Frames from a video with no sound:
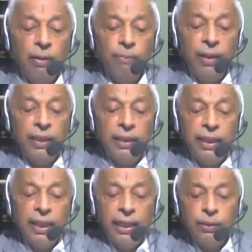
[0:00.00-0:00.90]
by
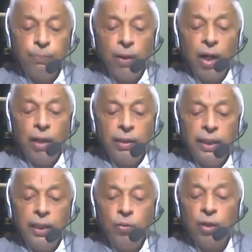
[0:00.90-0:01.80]
each
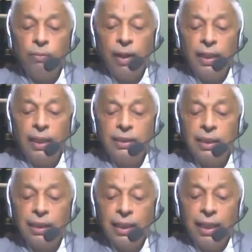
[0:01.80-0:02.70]
party to the marriage
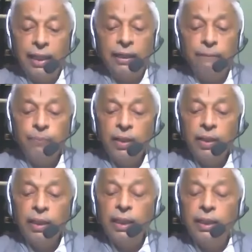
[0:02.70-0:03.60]
declaring
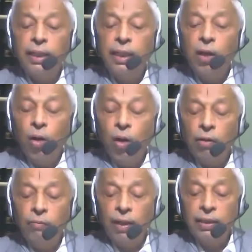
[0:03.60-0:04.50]
in any
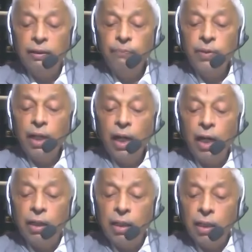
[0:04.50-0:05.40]
language
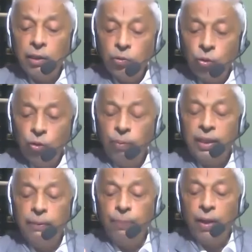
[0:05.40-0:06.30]
understood
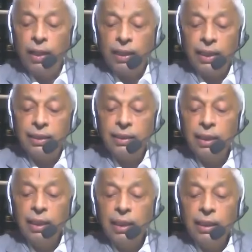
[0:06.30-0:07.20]
by the parties
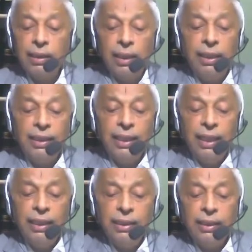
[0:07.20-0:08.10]
that
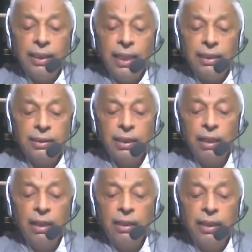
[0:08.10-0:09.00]
each takes
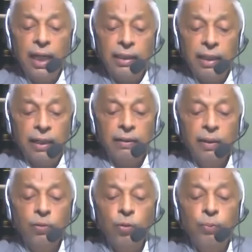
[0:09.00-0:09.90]
the other
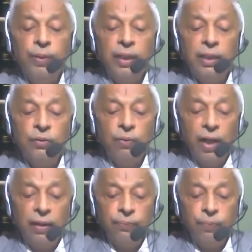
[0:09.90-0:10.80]
to be his
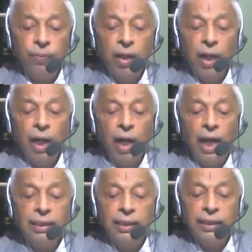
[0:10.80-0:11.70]
wife,
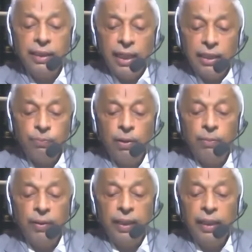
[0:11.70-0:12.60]
as the case may
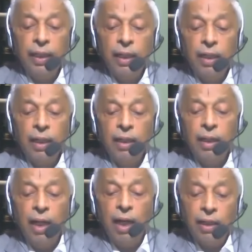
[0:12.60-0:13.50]
be,
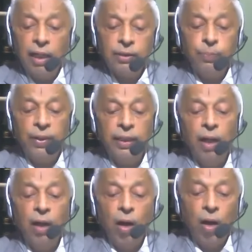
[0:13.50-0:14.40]
her husband,
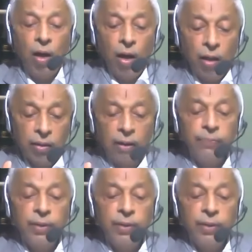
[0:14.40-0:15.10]
or